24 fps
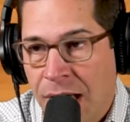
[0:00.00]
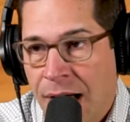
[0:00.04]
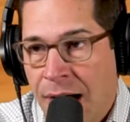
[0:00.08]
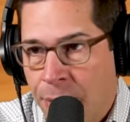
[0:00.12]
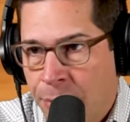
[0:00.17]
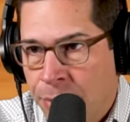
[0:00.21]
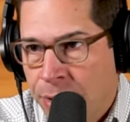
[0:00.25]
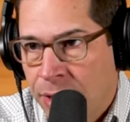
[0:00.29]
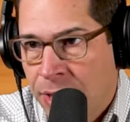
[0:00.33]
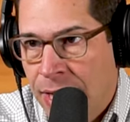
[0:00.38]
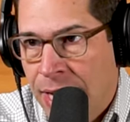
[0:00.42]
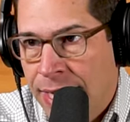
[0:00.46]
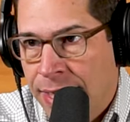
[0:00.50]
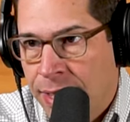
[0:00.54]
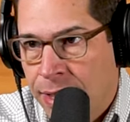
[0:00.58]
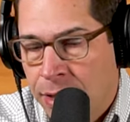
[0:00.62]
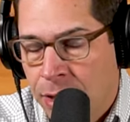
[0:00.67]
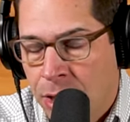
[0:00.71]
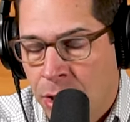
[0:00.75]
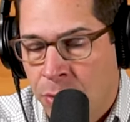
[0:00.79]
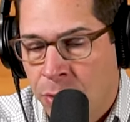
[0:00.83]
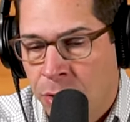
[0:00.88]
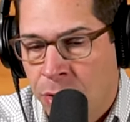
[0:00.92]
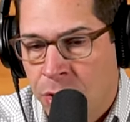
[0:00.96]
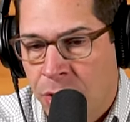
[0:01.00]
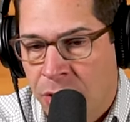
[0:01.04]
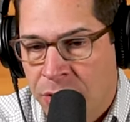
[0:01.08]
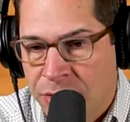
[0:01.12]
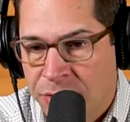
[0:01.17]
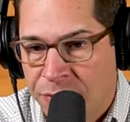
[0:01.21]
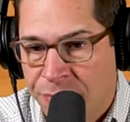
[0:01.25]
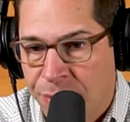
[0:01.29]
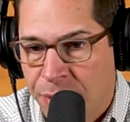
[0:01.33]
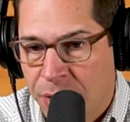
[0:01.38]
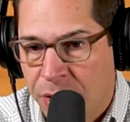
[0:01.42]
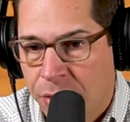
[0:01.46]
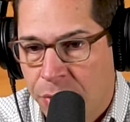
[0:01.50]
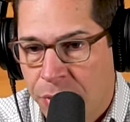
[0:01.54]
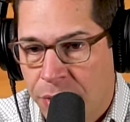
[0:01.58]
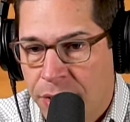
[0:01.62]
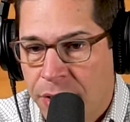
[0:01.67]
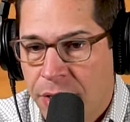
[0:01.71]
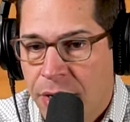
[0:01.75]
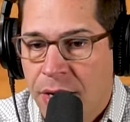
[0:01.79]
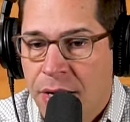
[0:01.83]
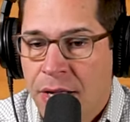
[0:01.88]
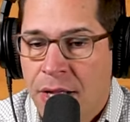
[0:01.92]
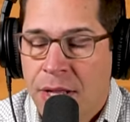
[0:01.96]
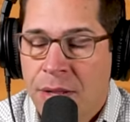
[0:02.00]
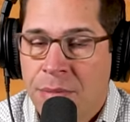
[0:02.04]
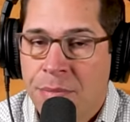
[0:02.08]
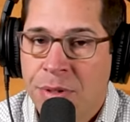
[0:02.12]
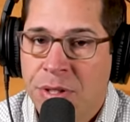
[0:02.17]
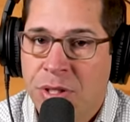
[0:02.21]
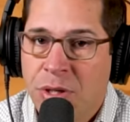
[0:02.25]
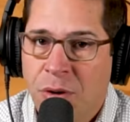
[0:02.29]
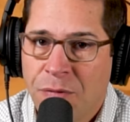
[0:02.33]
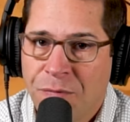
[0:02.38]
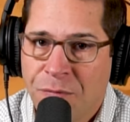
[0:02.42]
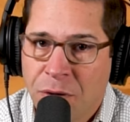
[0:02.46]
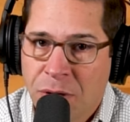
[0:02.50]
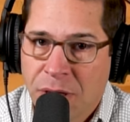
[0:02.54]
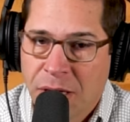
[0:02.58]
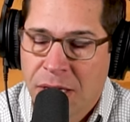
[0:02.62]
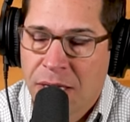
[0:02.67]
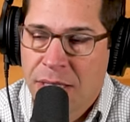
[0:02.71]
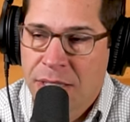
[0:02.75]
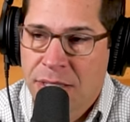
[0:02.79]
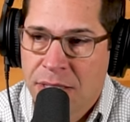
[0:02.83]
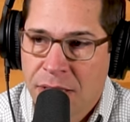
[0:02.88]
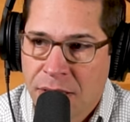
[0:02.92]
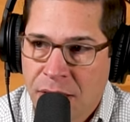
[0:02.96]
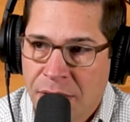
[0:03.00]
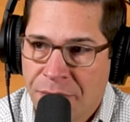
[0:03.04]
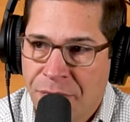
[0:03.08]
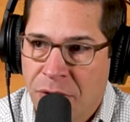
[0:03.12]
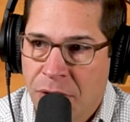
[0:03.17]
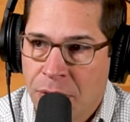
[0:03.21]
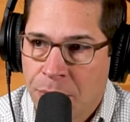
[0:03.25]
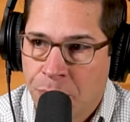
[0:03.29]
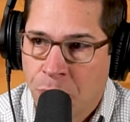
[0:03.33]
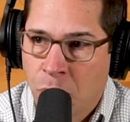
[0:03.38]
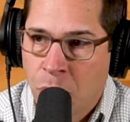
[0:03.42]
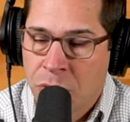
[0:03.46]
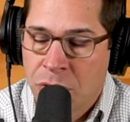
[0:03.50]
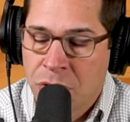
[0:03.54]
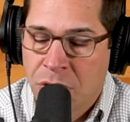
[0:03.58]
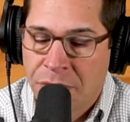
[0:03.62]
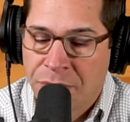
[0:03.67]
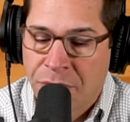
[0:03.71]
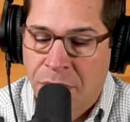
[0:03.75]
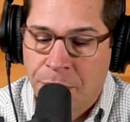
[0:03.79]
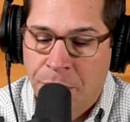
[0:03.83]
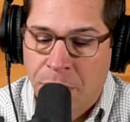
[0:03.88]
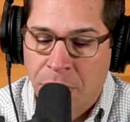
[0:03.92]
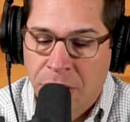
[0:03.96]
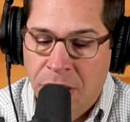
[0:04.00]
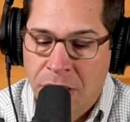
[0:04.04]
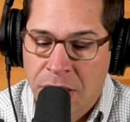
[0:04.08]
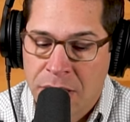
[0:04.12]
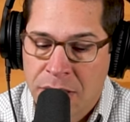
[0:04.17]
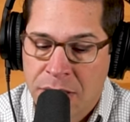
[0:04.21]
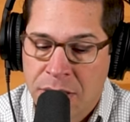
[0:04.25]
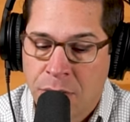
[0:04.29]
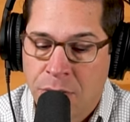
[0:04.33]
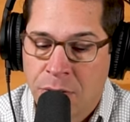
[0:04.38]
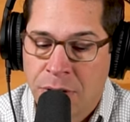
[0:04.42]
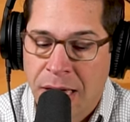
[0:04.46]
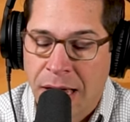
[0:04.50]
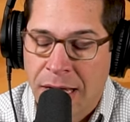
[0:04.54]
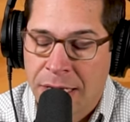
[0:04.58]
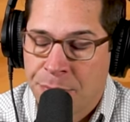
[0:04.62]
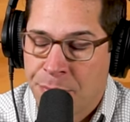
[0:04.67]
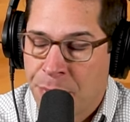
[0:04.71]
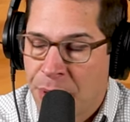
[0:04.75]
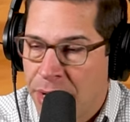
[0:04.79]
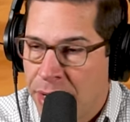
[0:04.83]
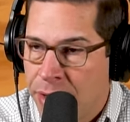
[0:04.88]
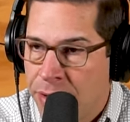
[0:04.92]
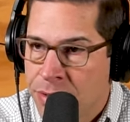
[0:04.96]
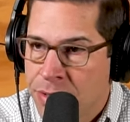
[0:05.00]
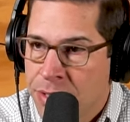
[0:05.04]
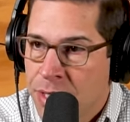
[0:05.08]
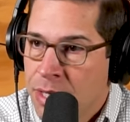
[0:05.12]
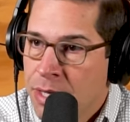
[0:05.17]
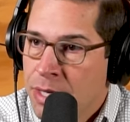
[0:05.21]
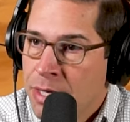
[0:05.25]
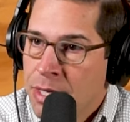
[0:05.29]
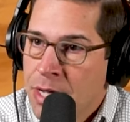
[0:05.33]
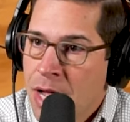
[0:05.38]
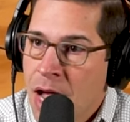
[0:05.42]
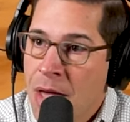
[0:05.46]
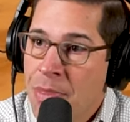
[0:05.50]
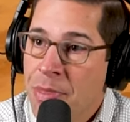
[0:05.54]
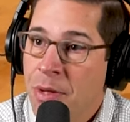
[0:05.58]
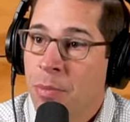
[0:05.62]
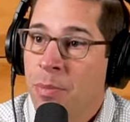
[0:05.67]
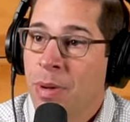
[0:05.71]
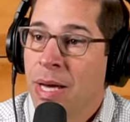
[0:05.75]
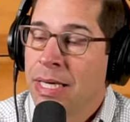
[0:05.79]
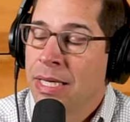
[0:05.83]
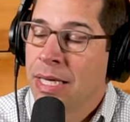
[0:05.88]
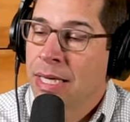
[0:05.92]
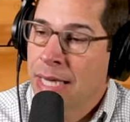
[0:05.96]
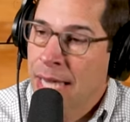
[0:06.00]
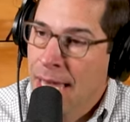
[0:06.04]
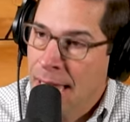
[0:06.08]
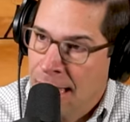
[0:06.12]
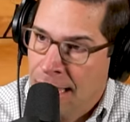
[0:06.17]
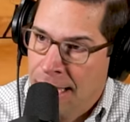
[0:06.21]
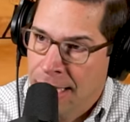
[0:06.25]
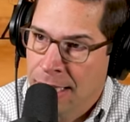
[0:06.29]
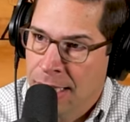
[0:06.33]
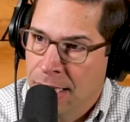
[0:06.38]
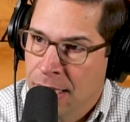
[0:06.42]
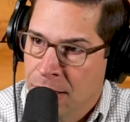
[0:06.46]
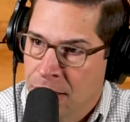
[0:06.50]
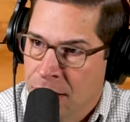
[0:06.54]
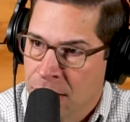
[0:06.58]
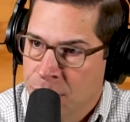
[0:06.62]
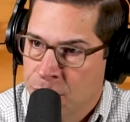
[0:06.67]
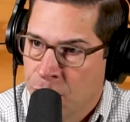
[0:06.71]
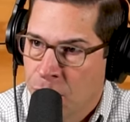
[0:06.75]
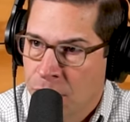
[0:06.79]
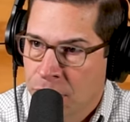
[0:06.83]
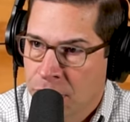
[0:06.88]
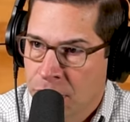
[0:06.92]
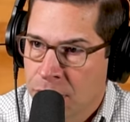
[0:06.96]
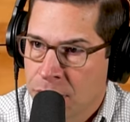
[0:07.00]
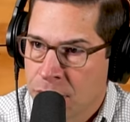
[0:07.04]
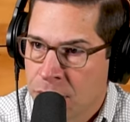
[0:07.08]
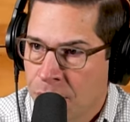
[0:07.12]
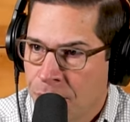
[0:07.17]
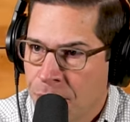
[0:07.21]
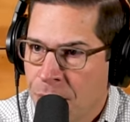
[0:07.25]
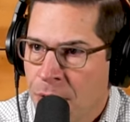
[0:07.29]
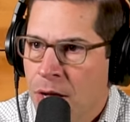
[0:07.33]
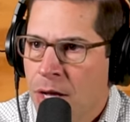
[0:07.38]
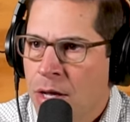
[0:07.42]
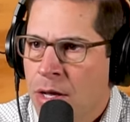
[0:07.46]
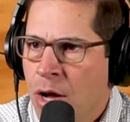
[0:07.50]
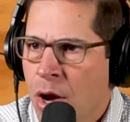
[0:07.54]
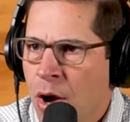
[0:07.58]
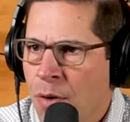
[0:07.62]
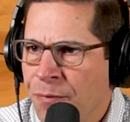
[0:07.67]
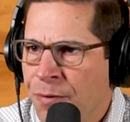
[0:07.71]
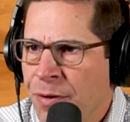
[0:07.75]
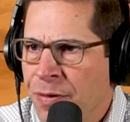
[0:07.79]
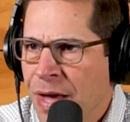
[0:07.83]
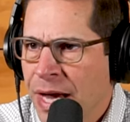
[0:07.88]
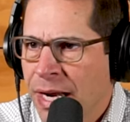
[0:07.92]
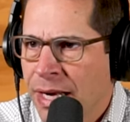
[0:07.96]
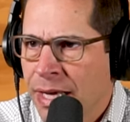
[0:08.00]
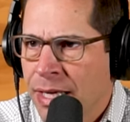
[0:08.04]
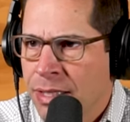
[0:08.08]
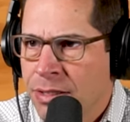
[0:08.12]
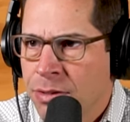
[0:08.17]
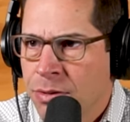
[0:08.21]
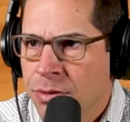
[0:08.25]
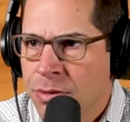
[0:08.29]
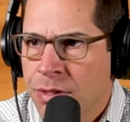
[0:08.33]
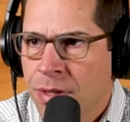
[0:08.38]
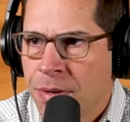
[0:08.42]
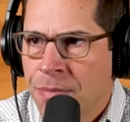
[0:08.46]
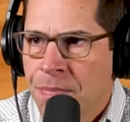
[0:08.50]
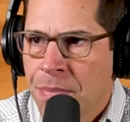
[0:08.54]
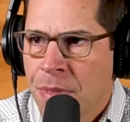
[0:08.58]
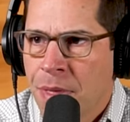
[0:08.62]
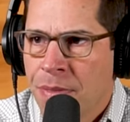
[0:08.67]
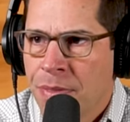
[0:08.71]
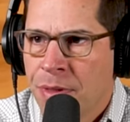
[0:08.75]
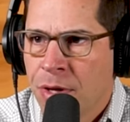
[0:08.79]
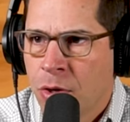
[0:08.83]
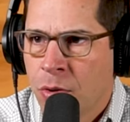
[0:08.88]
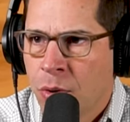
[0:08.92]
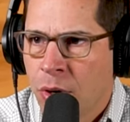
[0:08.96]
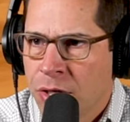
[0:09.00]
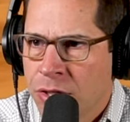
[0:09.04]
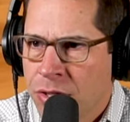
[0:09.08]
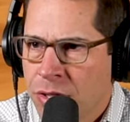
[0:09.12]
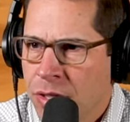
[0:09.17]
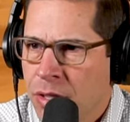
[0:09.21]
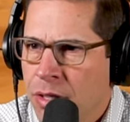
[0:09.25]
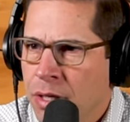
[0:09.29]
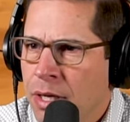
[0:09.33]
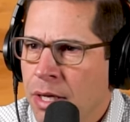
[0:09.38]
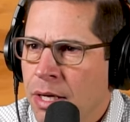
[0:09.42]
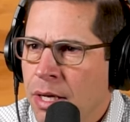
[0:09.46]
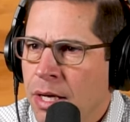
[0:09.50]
I would like a lower cost of borrowing, but don't forget a significant portion of our market is still cash buyers and they're making hay in this market. So hopefully that answers the question.